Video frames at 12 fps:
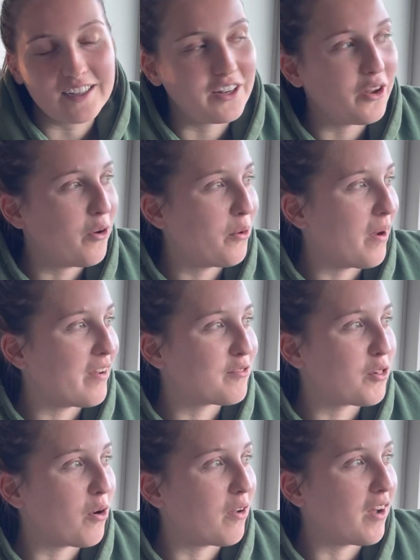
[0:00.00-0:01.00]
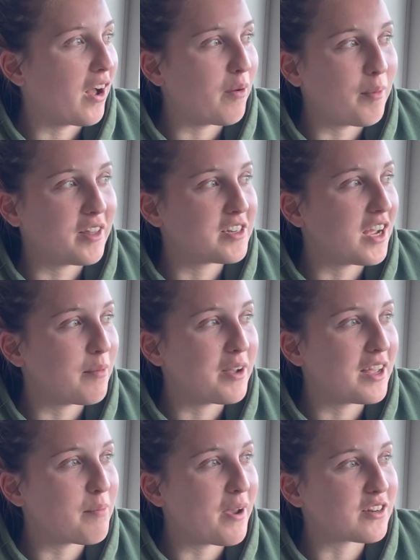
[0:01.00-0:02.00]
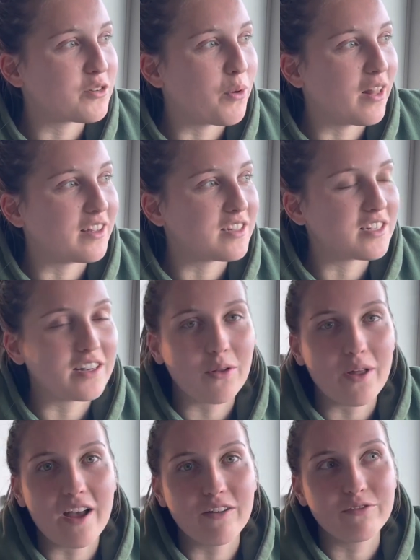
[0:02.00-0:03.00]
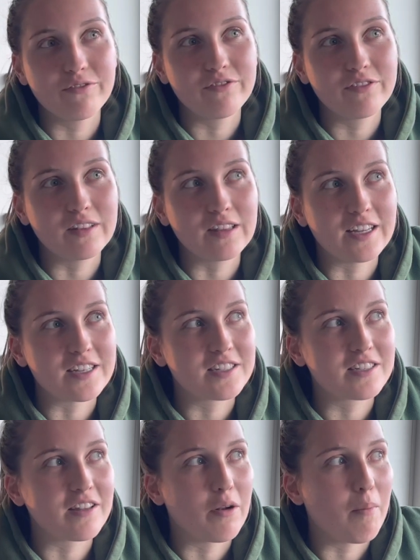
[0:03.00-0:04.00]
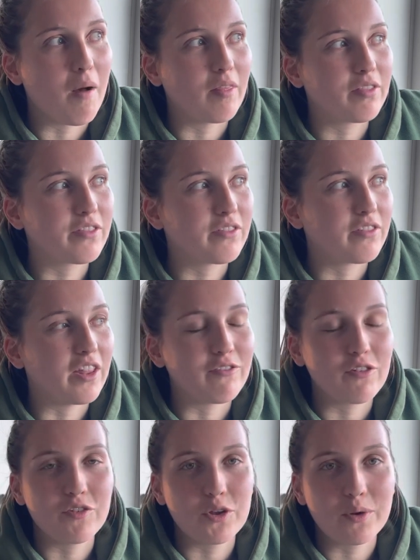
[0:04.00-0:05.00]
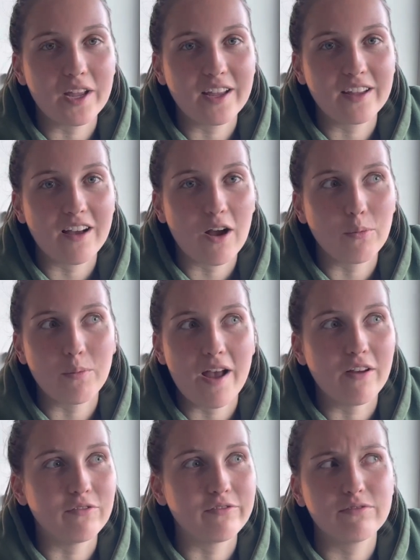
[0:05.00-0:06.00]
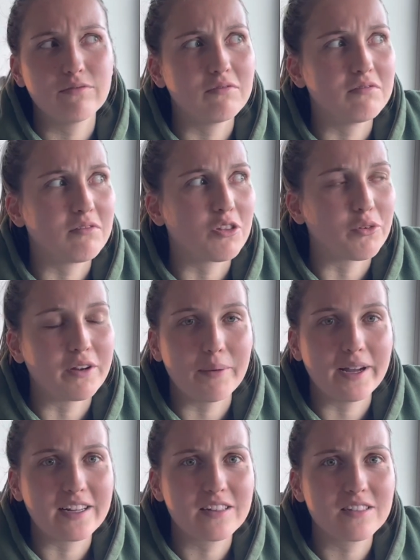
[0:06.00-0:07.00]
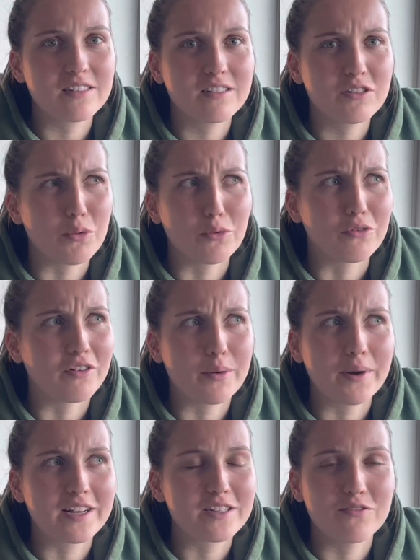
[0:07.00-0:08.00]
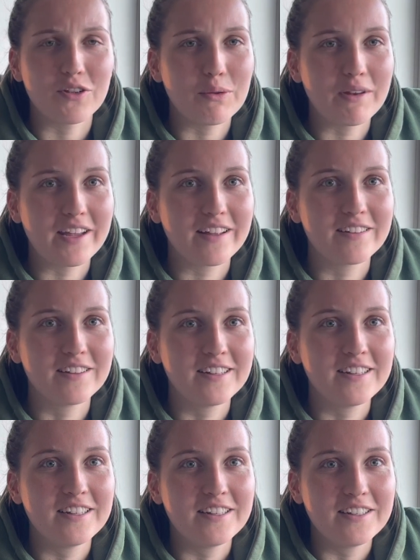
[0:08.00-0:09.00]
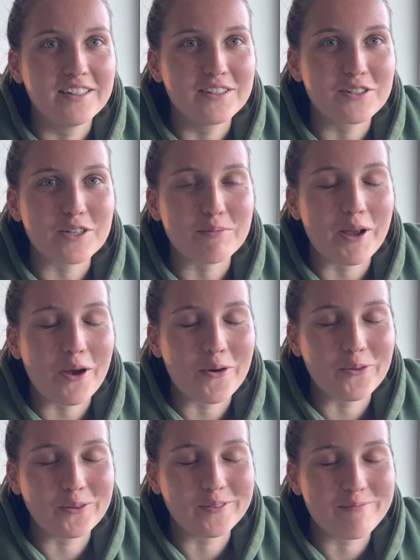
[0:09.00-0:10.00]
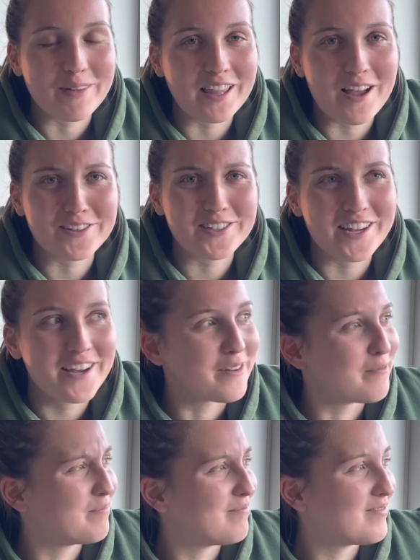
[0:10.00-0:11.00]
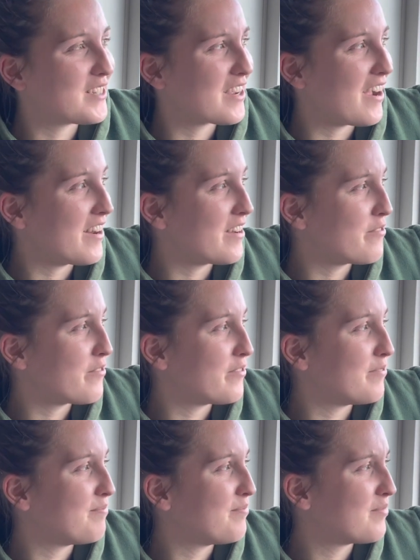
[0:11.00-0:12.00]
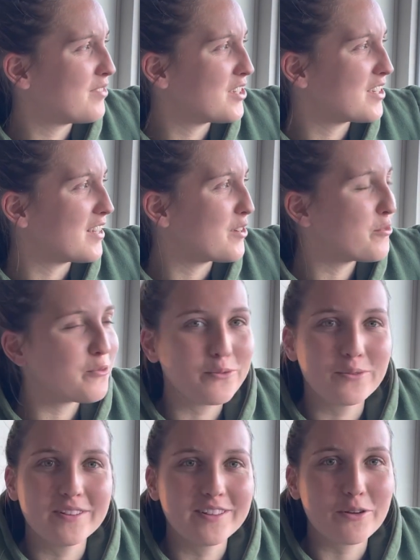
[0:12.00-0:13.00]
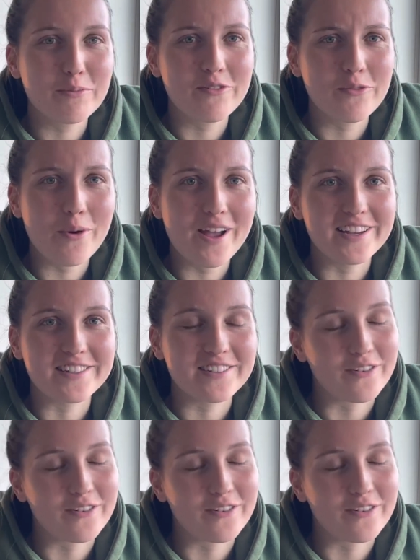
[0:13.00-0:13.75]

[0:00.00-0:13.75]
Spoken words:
I know, I've got, by the time I get back to Wellington, I'll have less than a month left of uni. I'll have 2 or 3 weeks of uni. So it's my last year. It's kind of just a little bit of a waste.